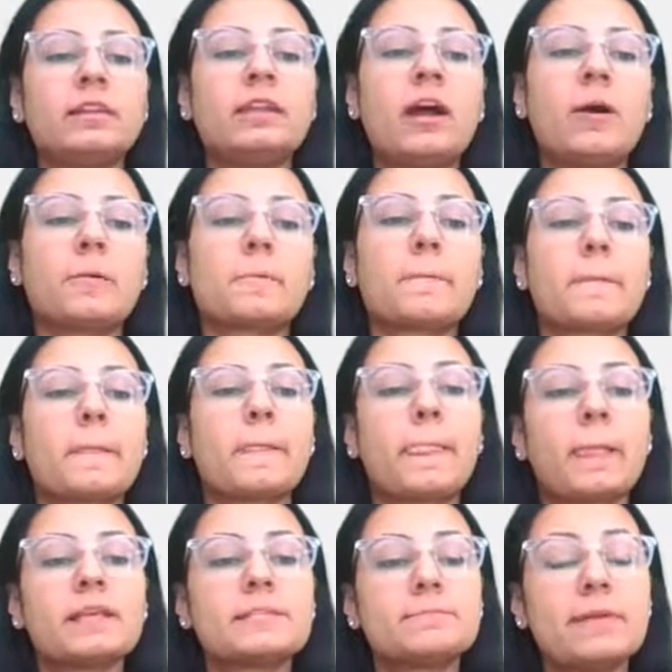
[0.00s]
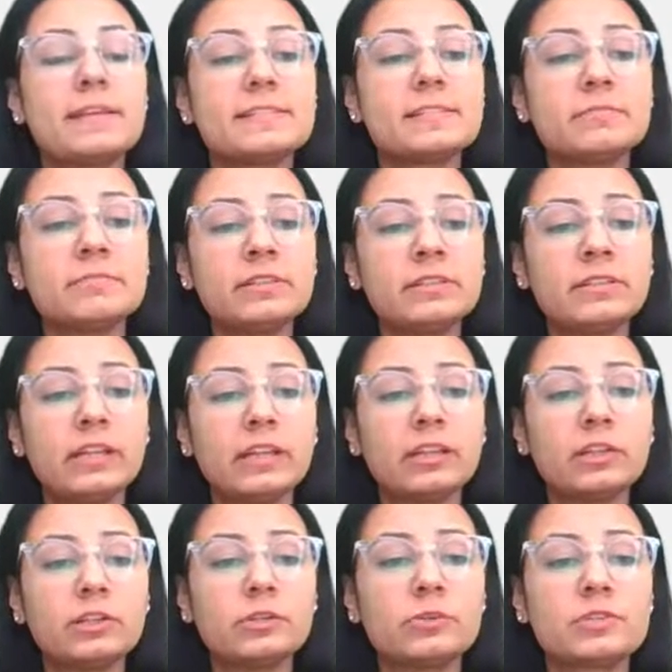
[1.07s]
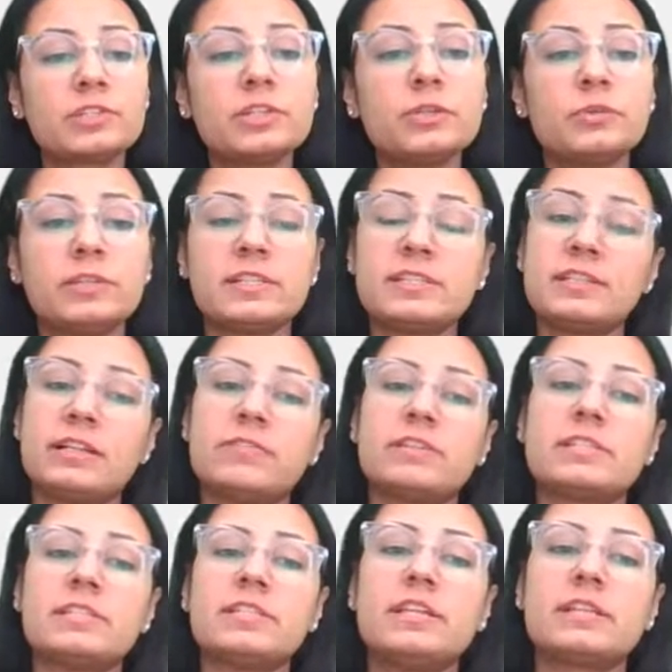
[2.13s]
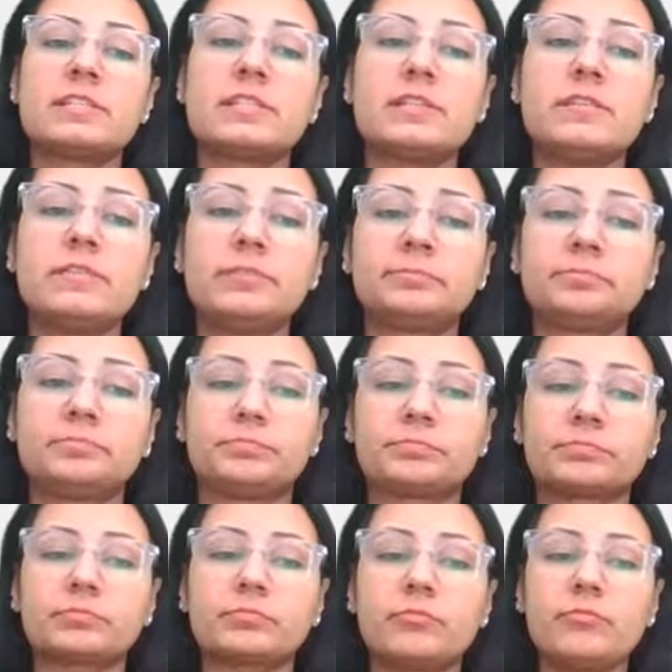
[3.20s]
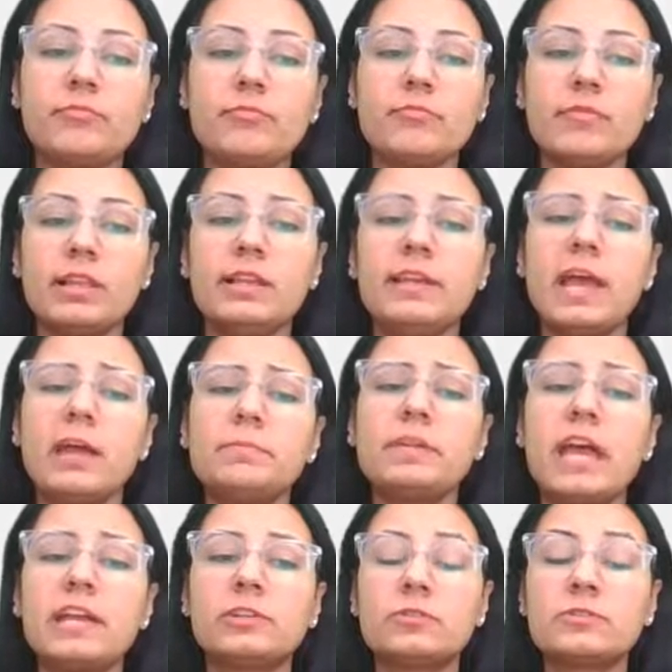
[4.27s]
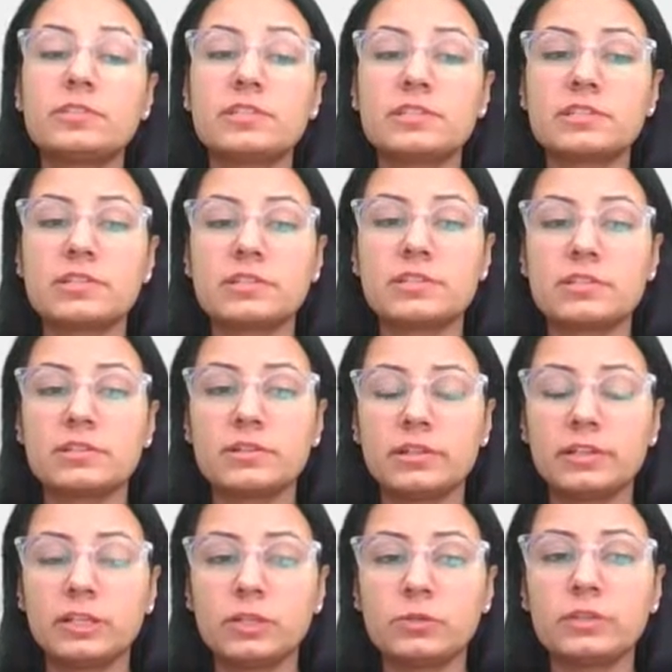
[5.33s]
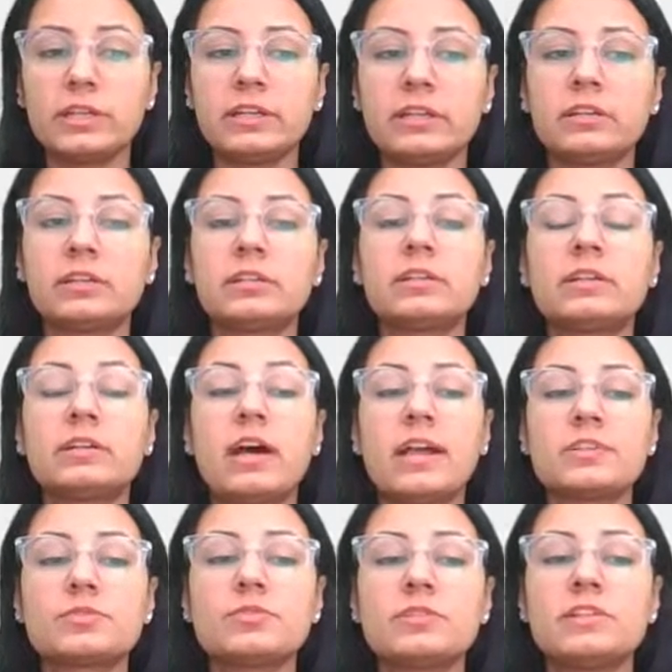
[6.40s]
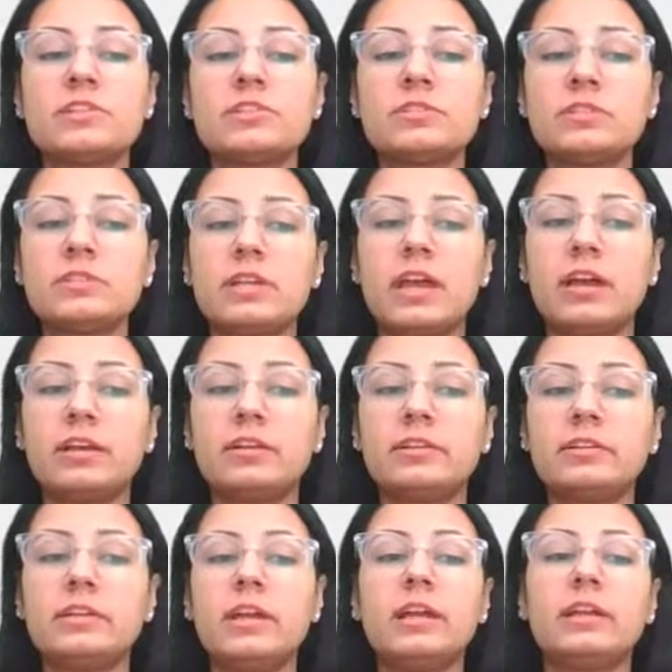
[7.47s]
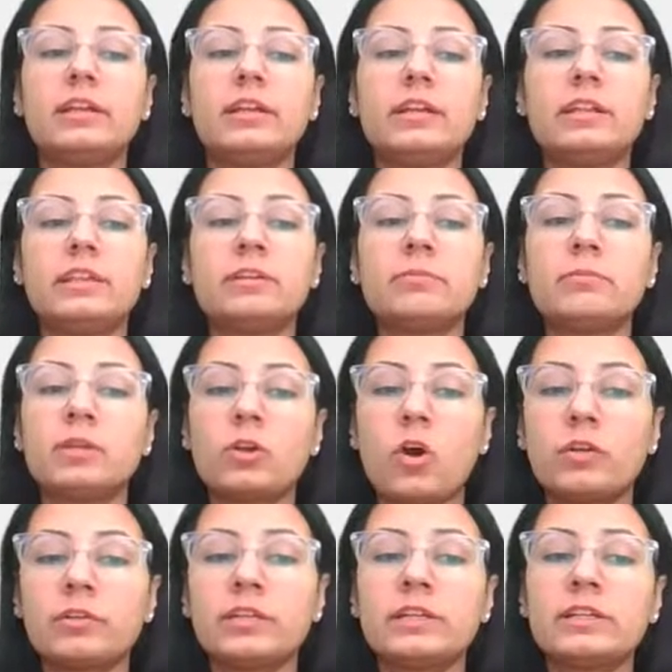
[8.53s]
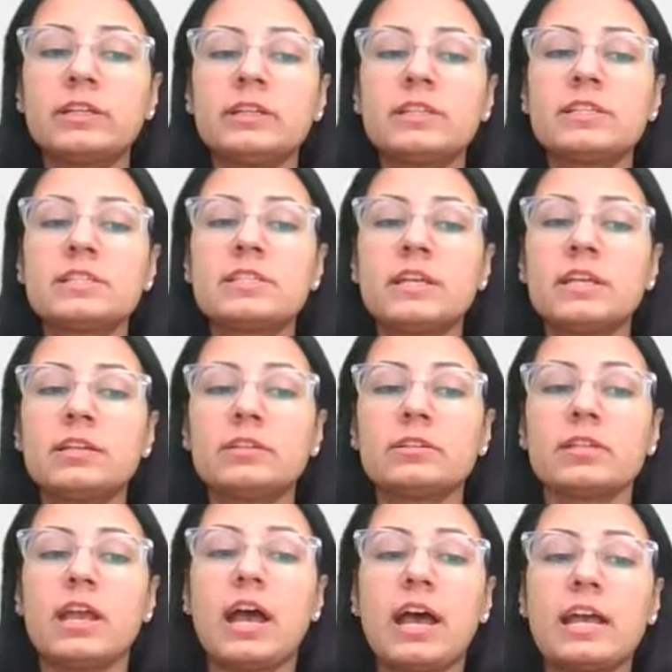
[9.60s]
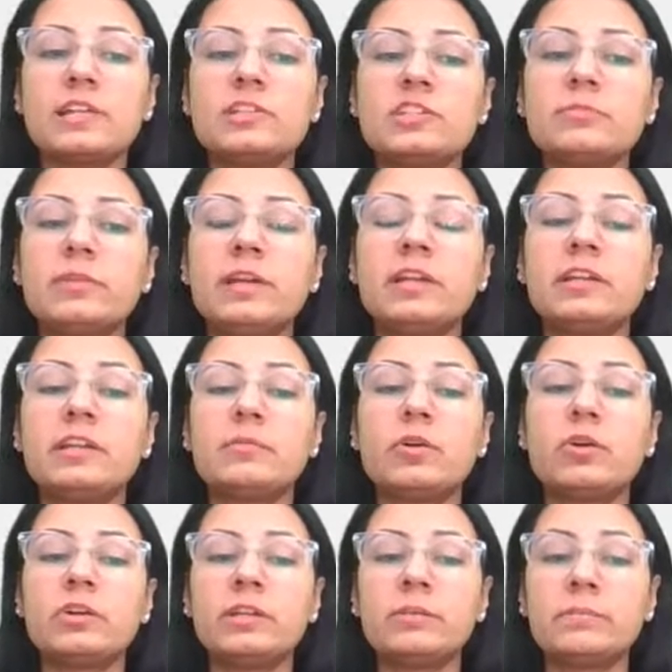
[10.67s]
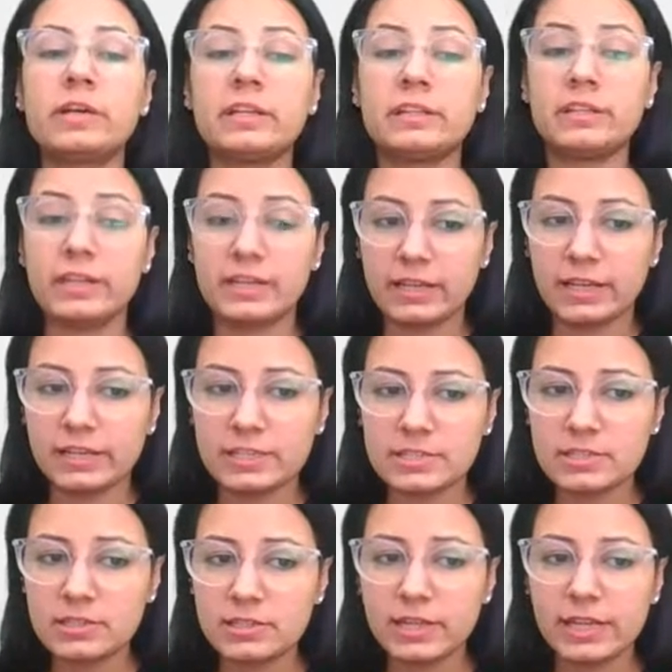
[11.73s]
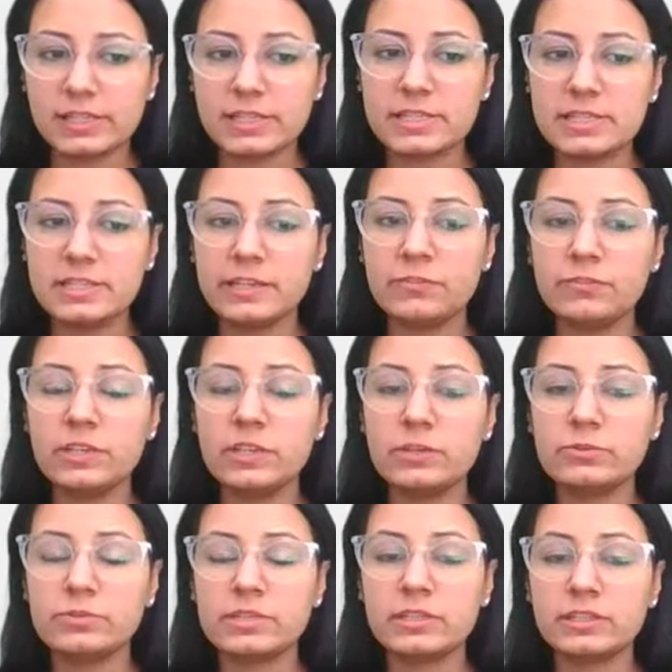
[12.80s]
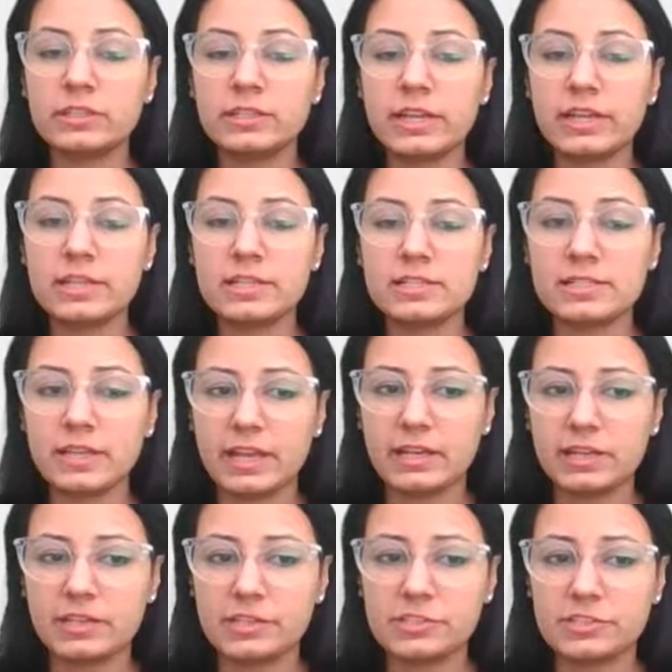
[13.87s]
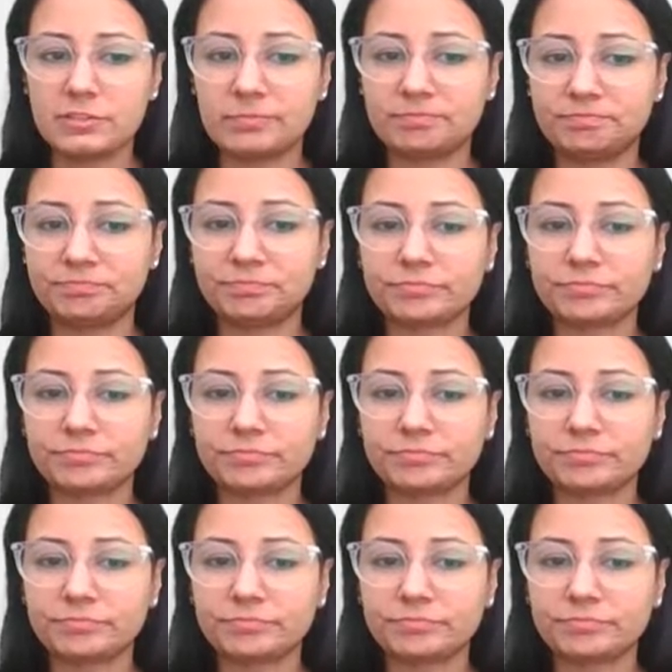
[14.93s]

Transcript: Now, Specimen includes the urine saliva CSF. Lab diagnosis is including the isolation, and in the McConkie kidney cell, IgM antibody by the ELISA, and CFT using the S antigen.